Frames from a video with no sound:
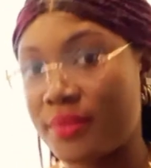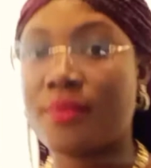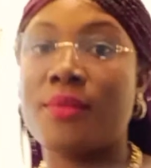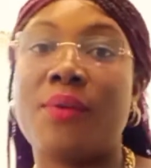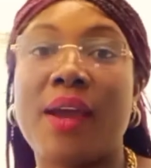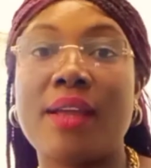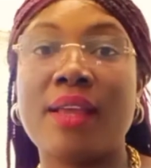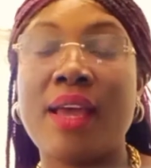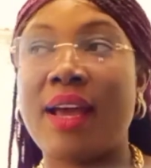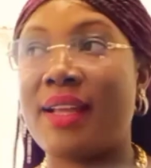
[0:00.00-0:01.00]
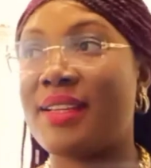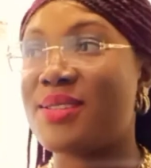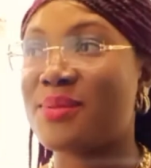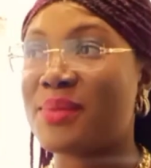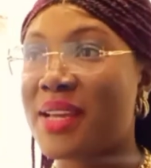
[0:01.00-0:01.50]
right? And then
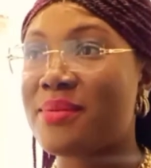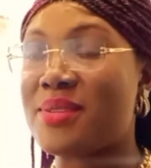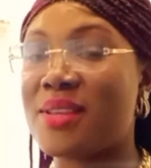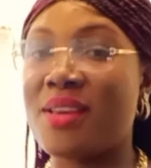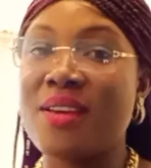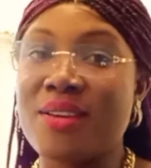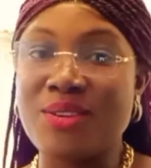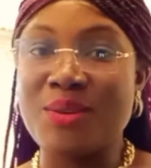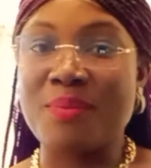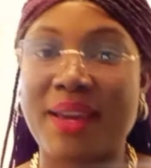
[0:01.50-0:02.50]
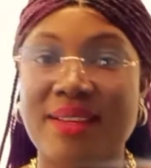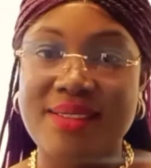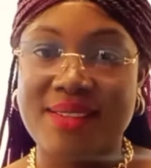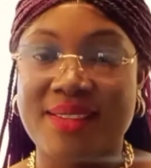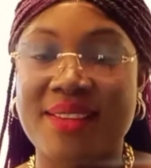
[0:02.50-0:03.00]
sometimes you
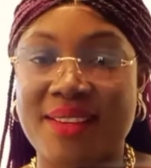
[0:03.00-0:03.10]
might,